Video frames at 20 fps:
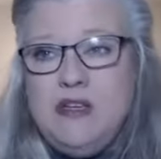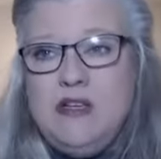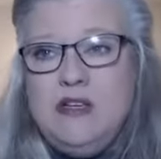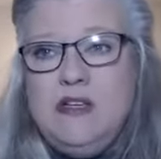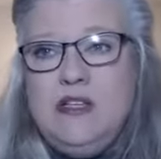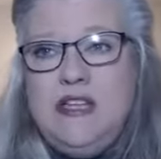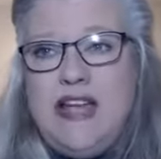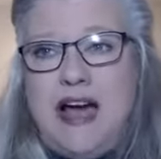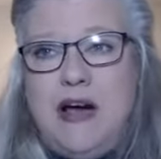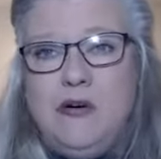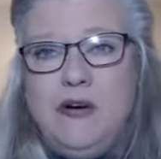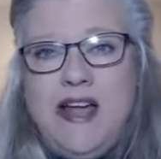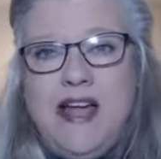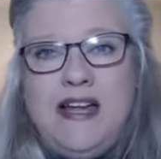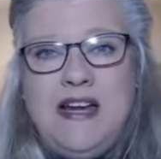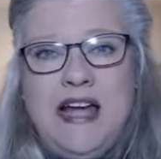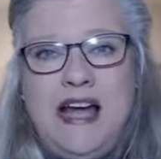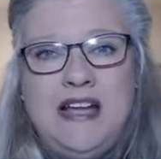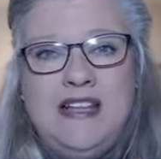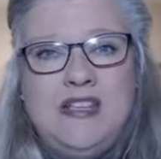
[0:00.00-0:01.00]
doubt
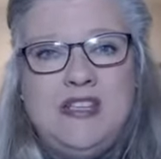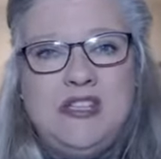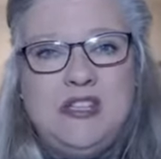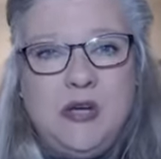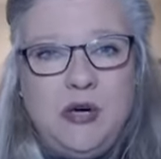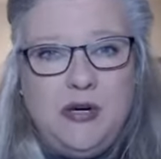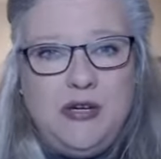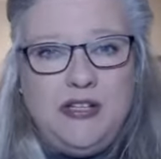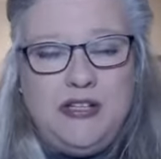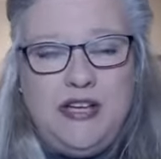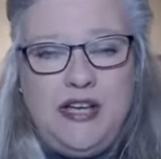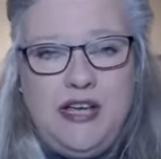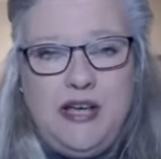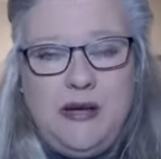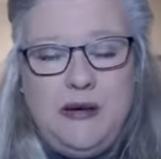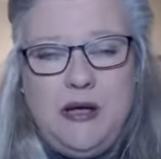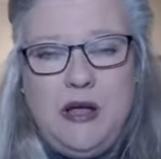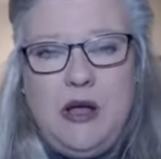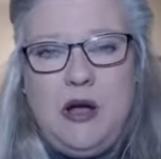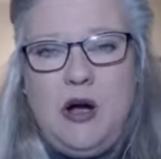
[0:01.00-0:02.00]
and uncertainty
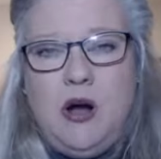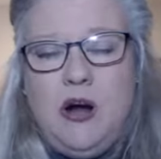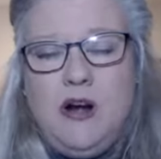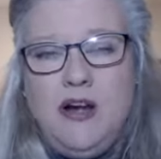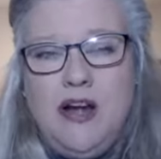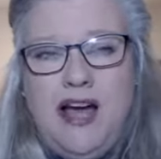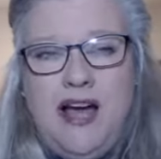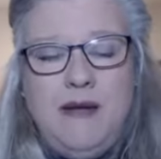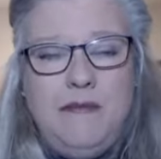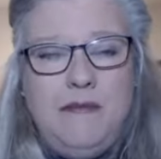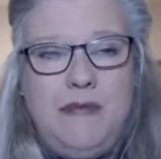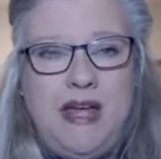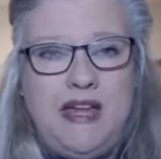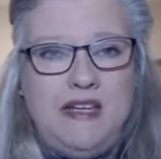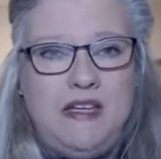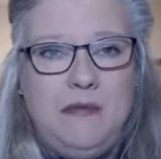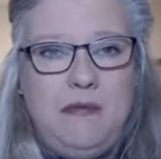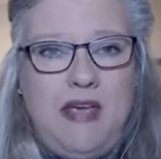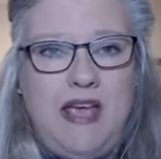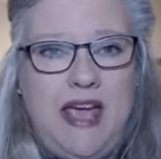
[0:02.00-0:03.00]
are not meant
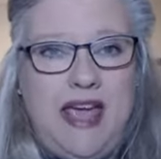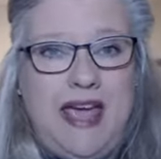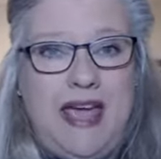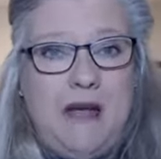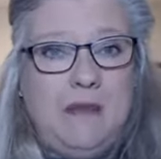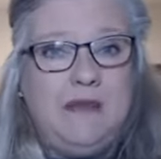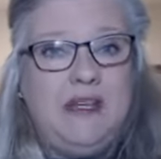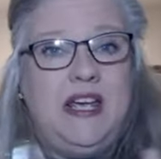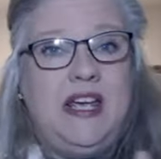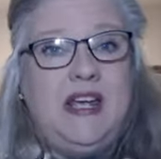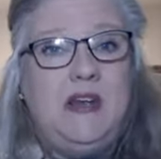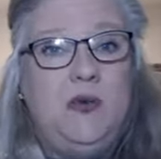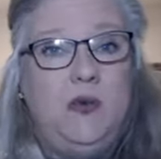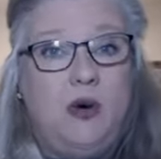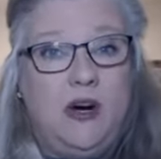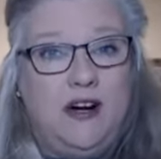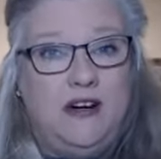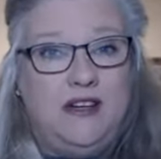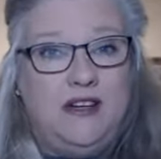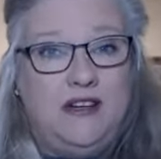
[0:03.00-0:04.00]
to be aimed
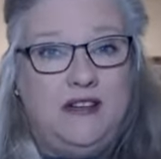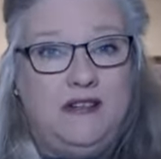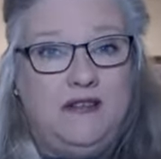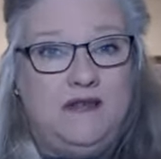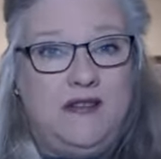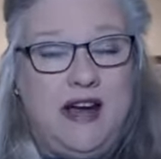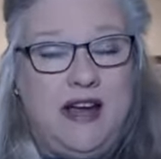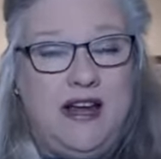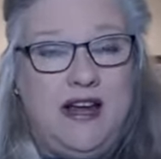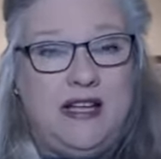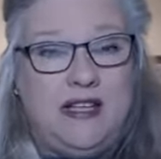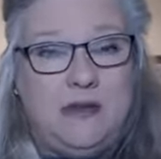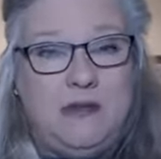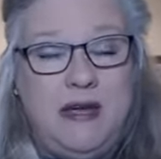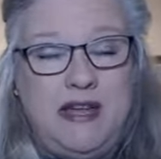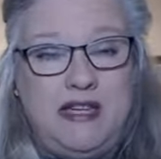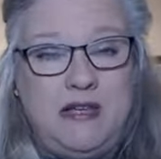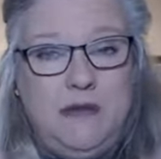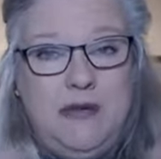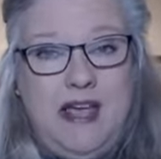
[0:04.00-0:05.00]
inward, right? It's
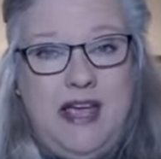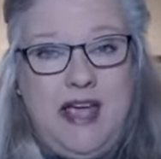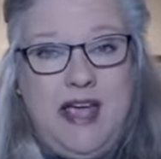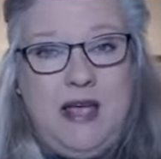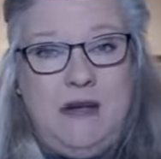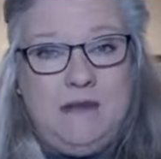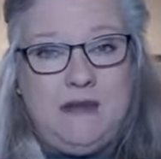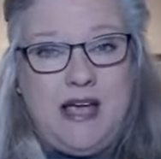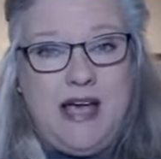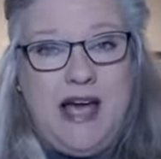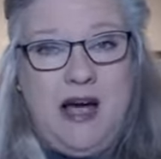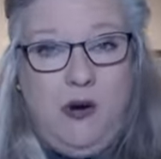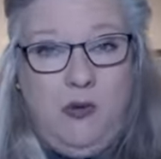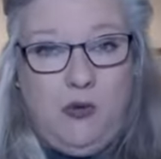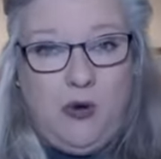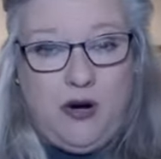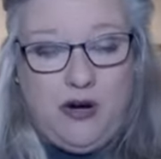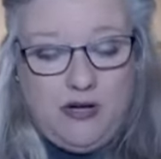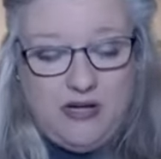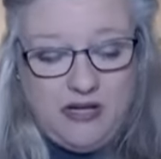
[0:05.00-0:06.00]
meant to be aimed
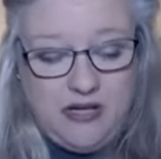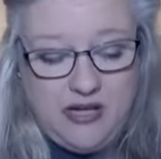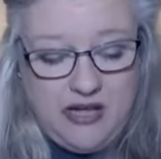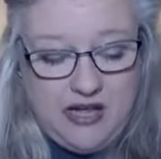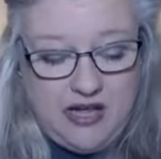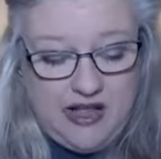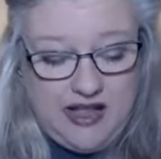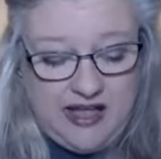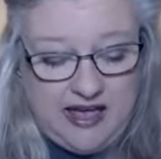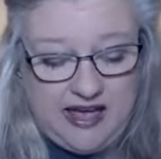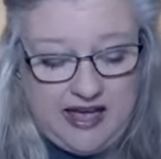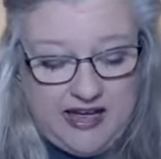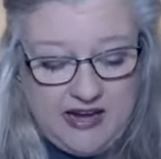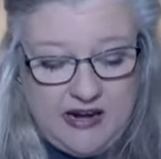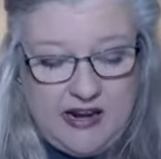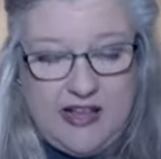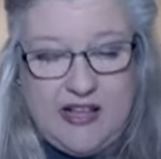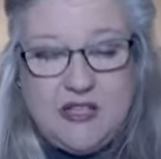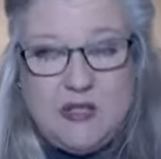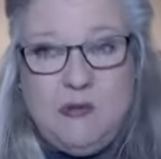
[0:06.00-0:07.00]
outward. And
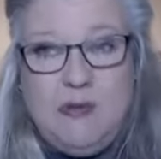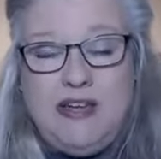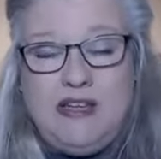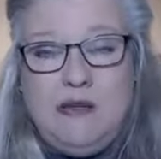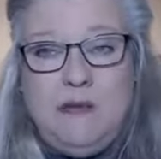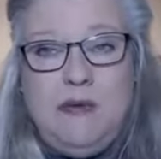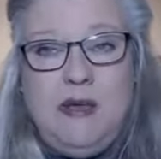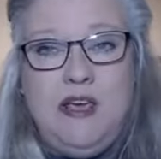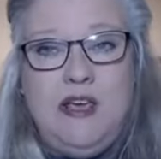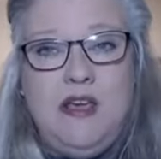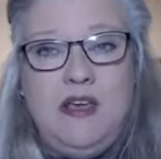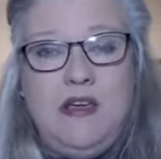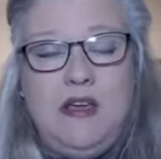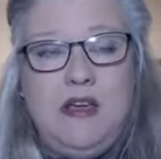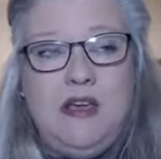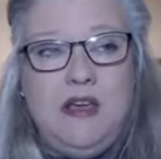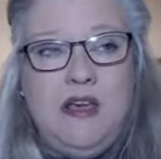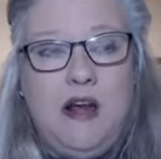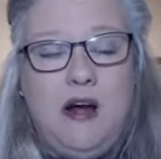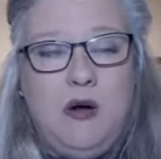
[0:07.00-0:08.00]
it's meant to be,
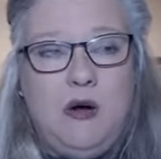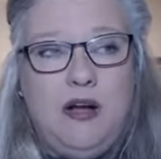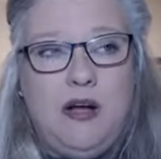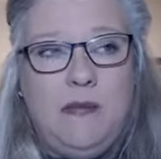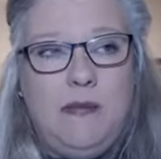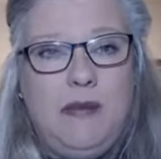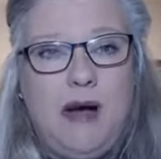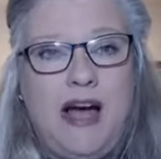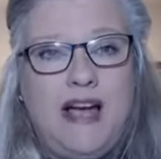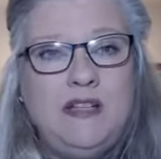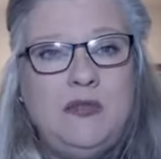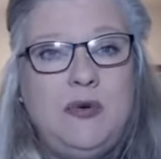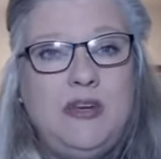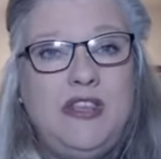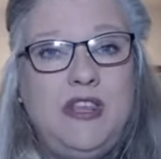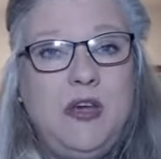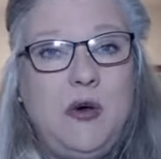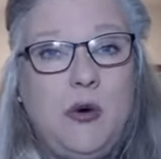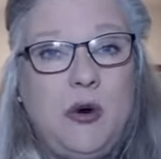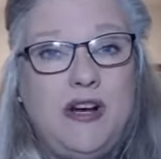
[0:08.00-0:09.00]
you know, combined with
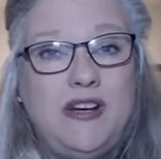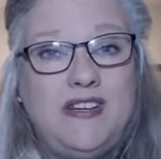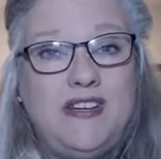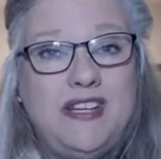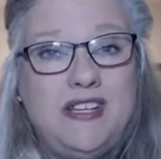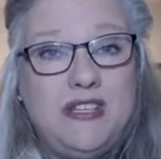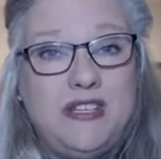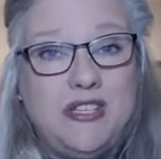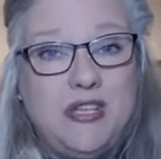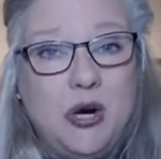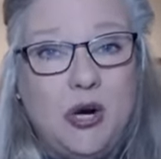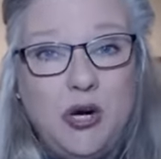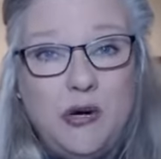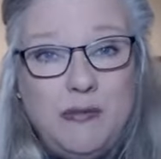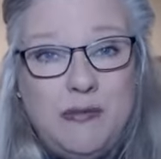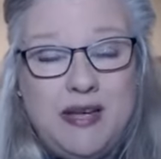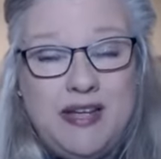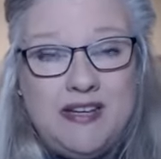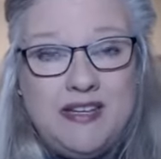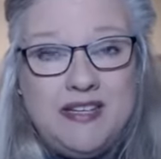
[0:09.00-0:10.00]
your
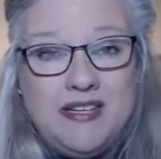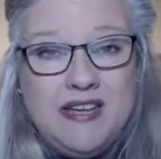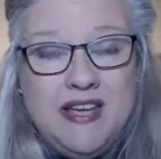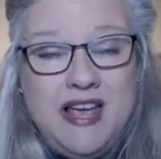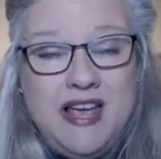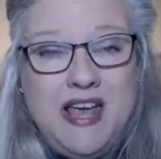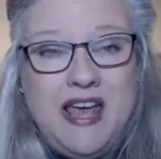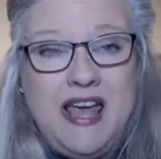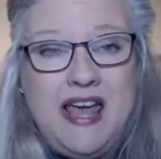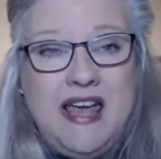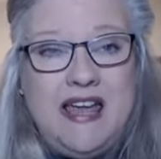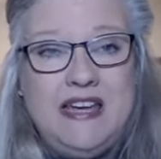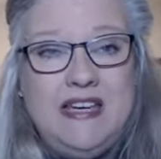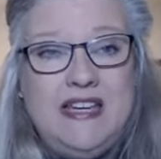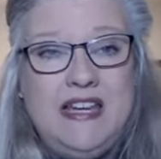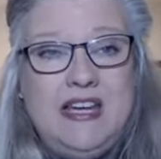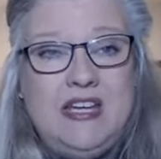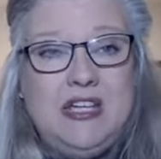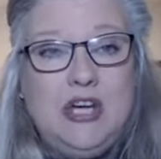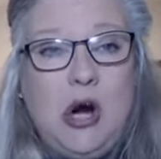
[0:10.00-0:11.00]
discernment in
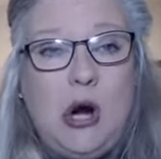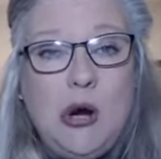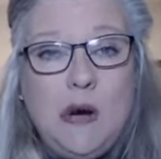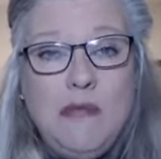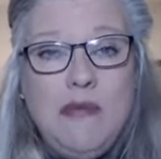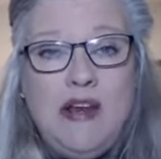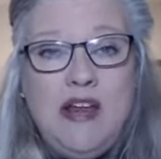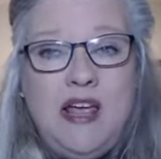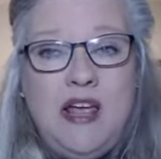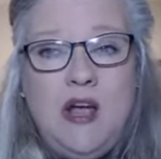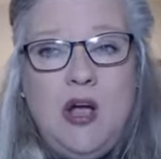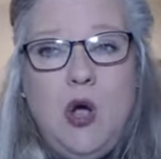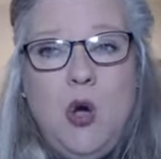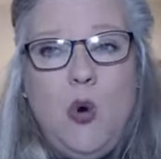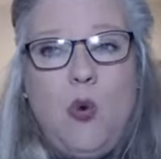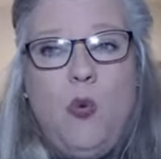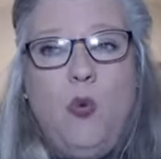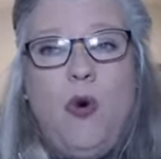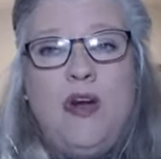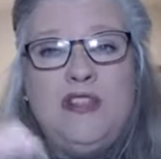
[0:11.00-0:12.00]
determining
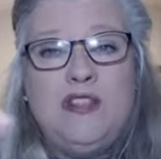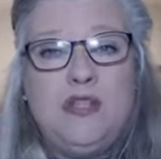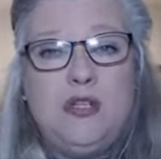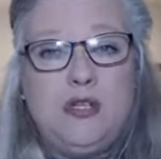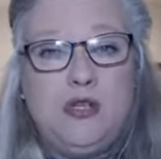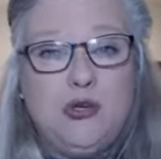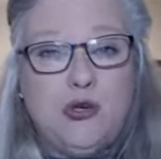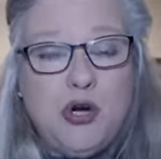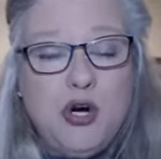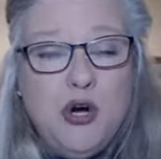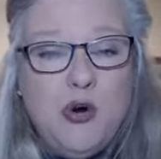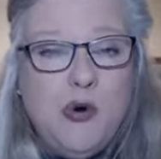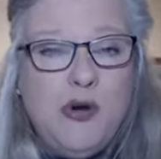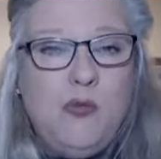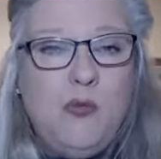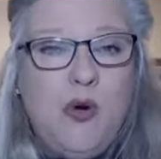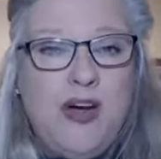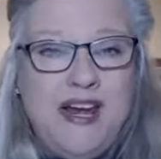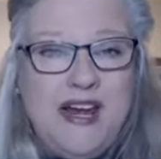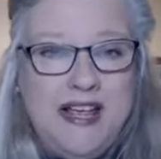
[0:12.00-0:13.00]
what's true and
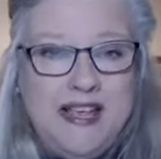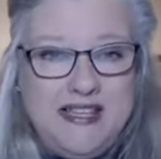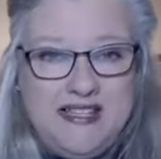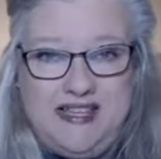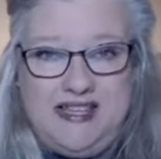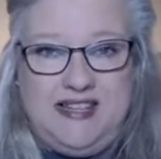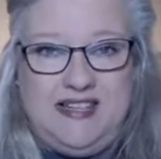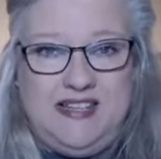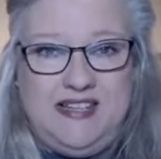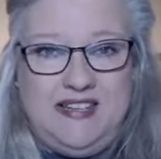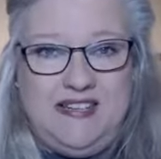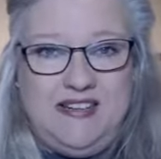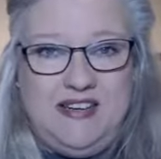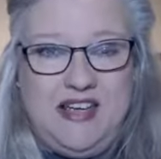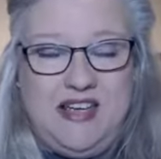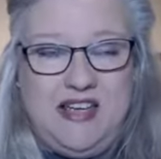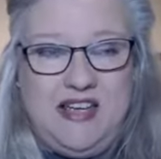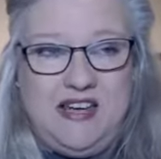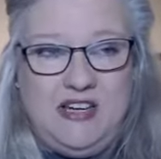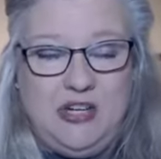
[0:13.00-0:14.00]
what isn't
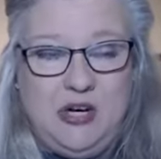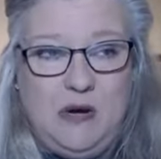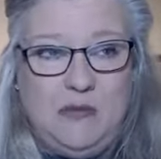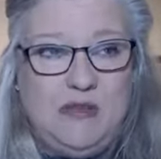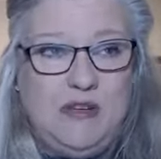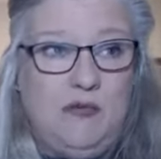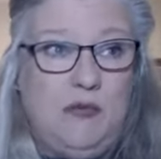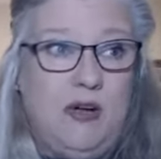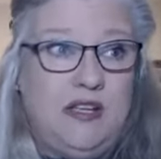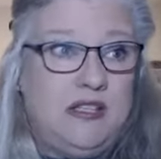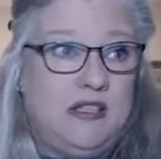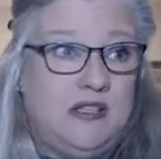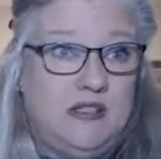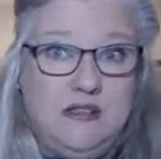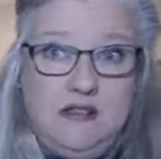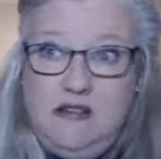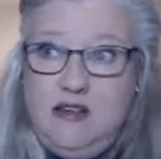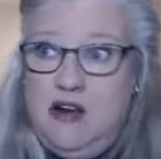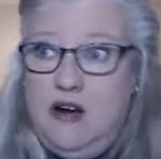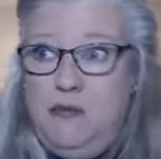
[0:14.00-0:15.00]
in terms of what's,
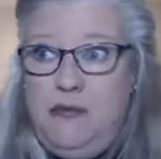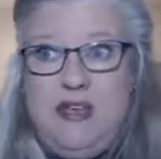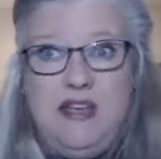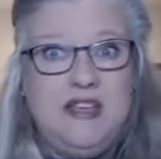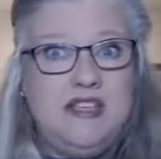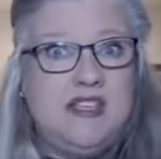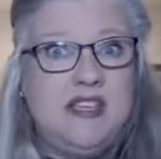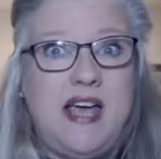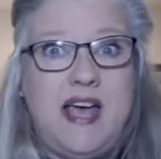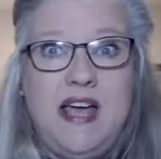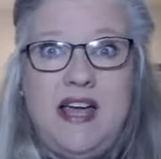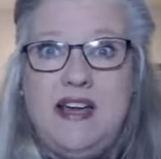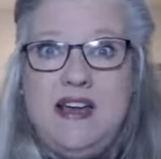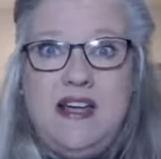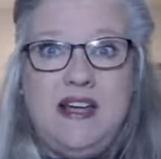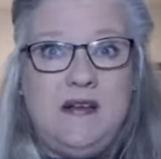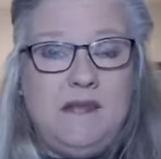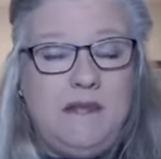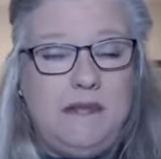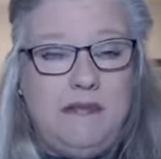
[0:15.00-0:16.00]
you know, being said
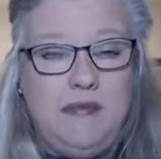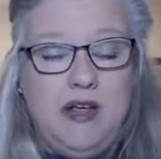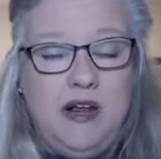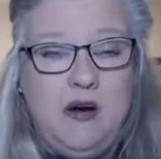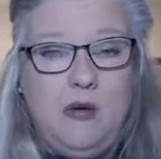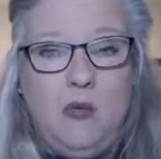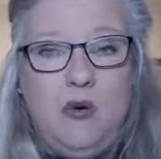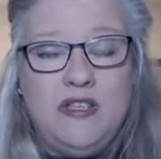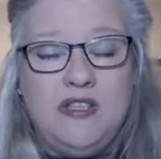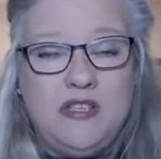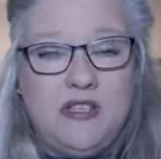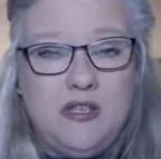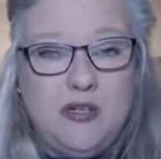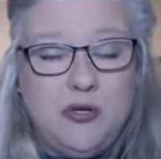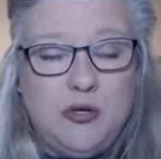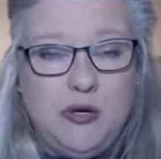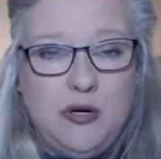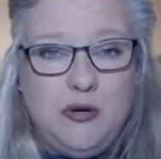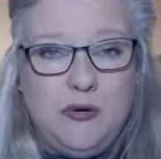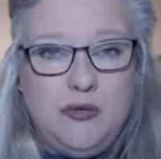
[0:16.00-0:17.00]
and, you know, what's the
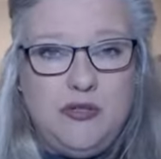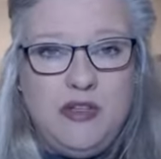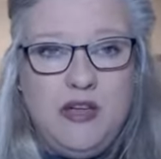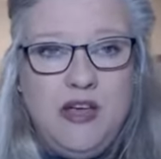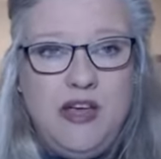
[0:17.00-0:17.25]
truth.